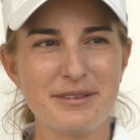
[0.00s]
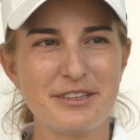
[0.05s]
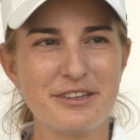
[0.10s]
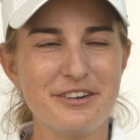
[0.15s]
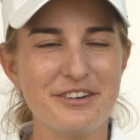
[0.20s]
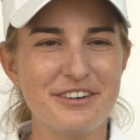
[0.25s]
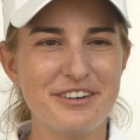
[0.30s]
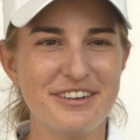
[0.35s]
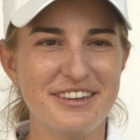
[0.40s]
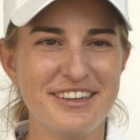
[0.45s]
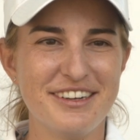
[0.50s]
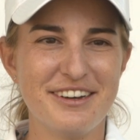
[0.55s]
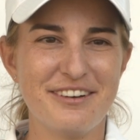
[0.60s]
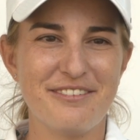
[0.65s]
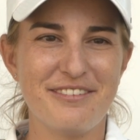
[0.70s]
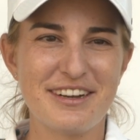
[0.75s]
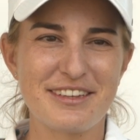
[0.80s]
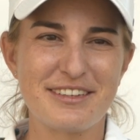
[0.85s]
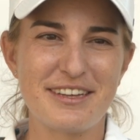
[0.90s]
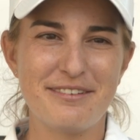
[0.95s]
so it
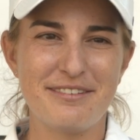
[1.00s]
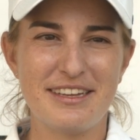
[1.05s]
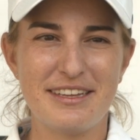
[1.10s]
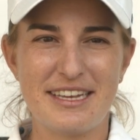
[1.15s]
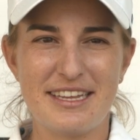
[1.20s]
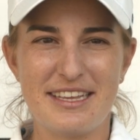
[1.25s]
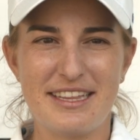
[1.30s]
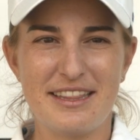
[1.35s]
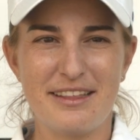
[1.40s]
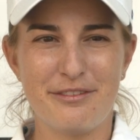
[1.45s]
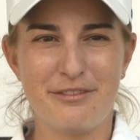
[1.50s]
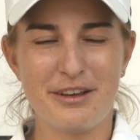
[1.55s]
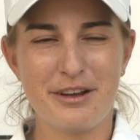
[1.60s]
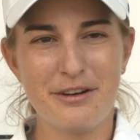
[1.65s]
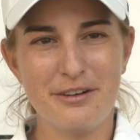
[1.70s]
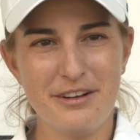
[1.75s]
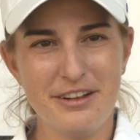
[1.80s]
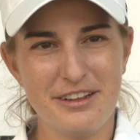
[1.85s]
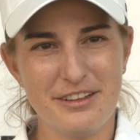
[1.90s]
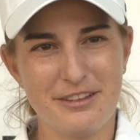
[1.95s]
was a very
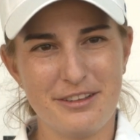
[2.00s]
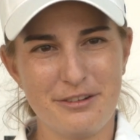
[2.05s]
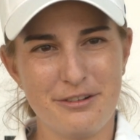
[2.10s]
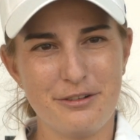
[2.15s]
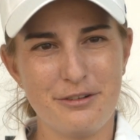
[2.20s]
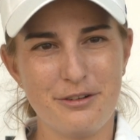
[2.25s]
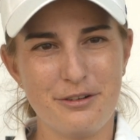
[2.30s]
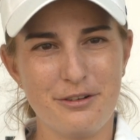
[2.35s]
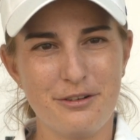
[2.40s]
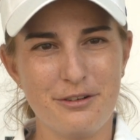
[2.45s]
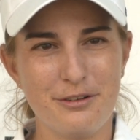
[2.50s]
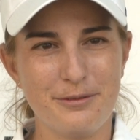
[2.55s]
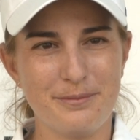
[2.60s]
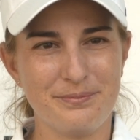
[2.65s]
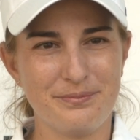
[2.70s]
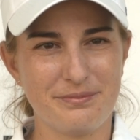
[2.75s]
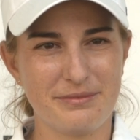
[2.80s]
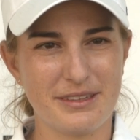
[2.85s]
difficult to